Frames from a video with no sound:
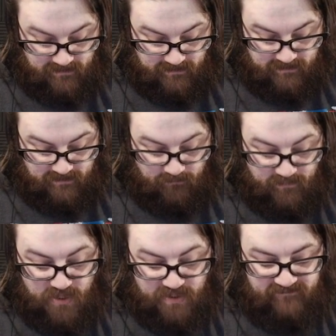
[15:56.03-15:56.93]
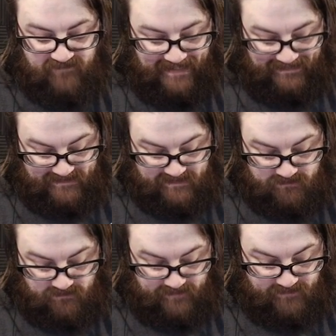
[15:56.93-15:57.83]
Muted violet.
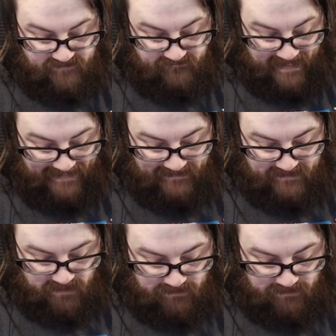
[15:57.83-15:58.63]
Okay, there's a violet color.